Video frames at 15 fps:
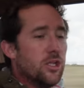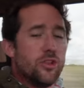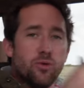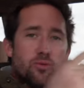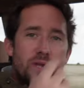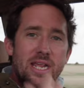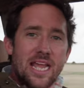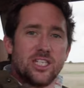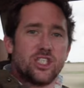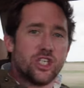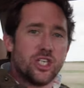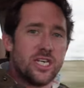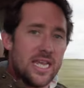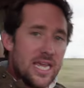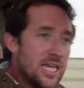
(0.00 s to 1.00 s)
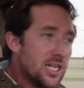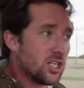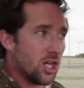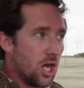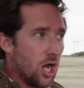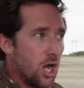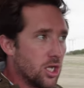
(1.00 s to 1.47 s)
The re-engineered
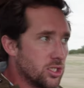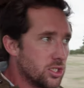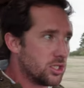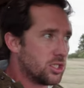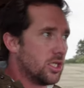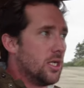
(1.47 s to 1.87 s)
cars